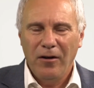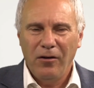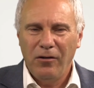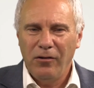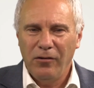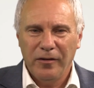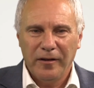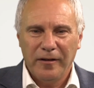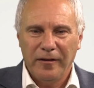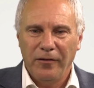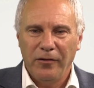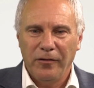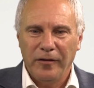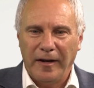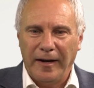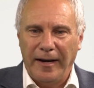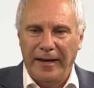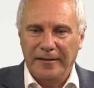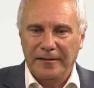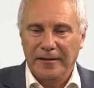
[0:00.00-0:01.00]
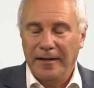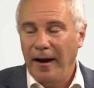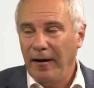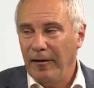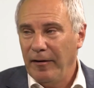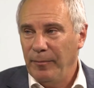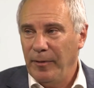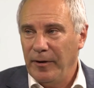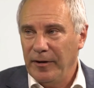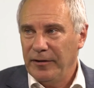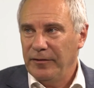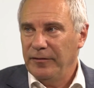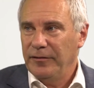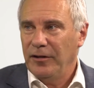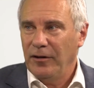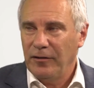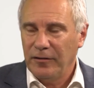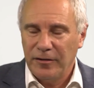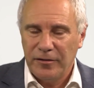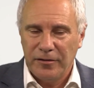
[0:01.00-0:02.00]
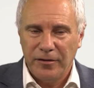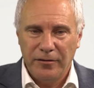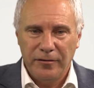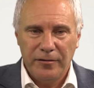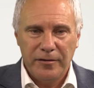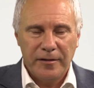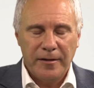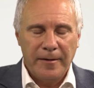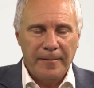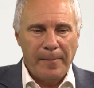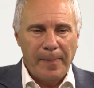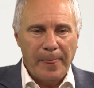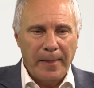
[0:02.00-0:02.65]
all the classic, Harry Potter, Dr. Seuss.